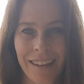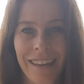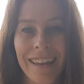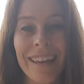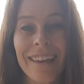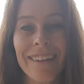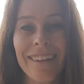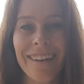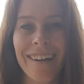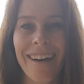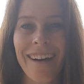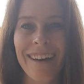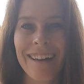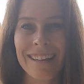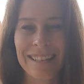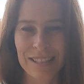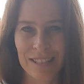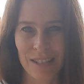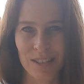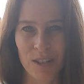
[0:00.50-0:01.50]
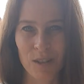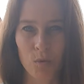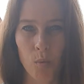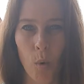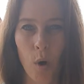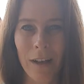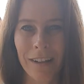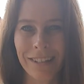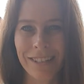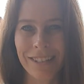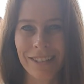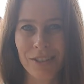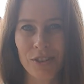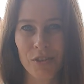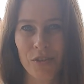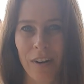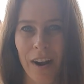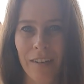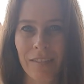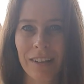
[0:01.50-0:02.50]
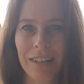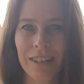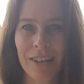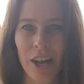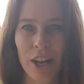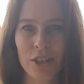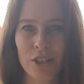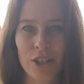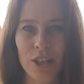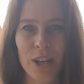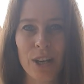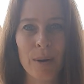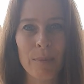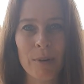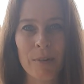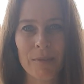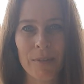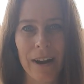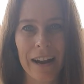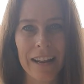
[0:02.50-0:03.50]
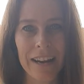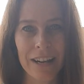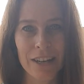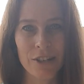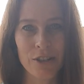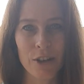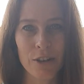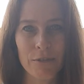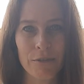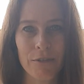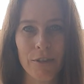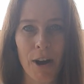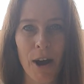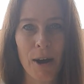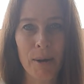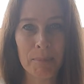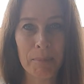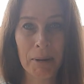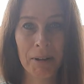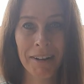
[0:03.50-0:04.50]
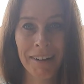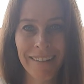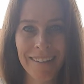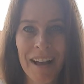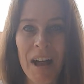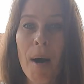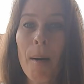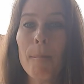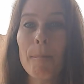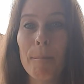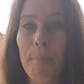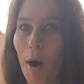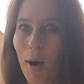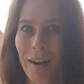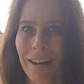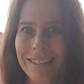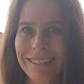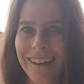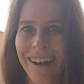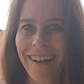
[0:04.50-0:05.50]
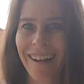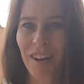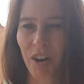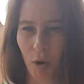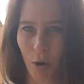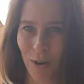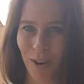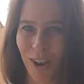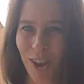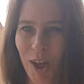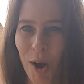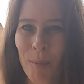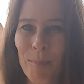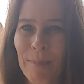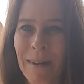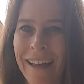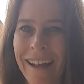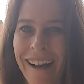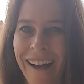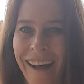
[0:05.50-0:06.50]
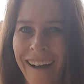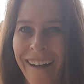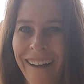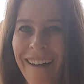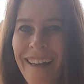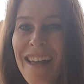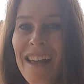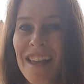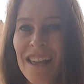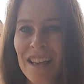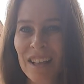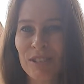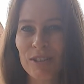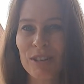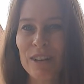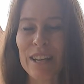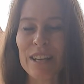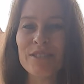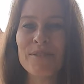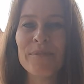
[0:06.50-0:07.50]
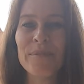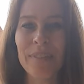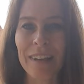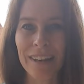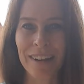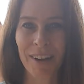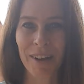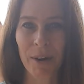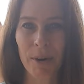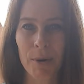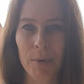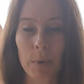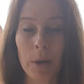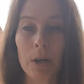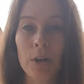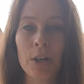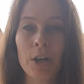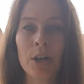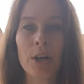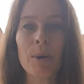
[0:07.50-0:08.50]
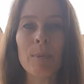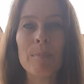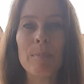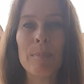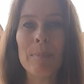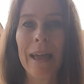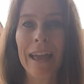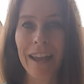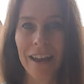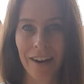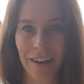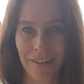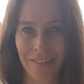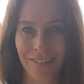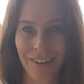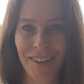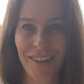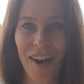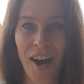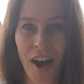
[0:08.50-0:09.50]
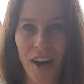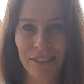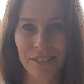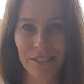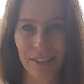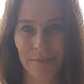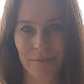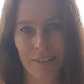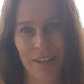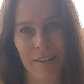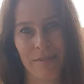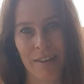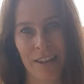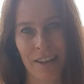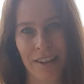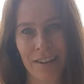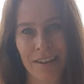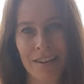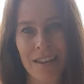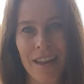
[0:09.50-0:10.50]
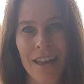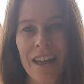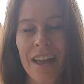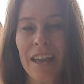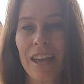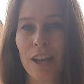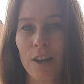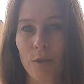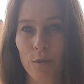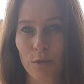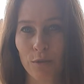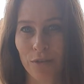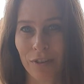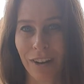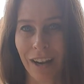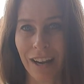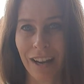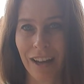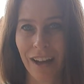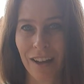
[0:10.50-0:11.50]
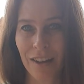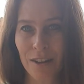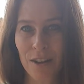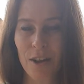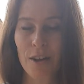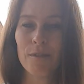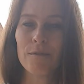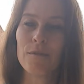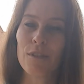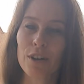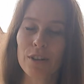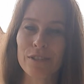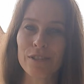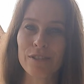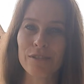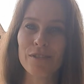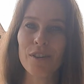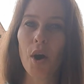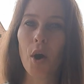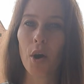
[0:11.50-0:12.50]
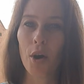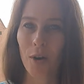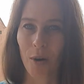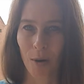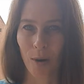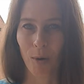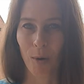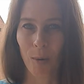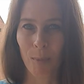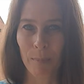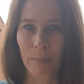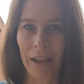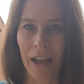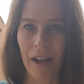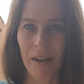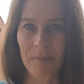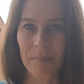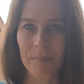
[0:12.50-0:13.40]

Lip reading: Hey guys, this is Wanda the Traveling Dutchie coming right at you from Bogota, Colombia. In today's video, we're going to compare the cost of living in Costa Rica versus Colombia.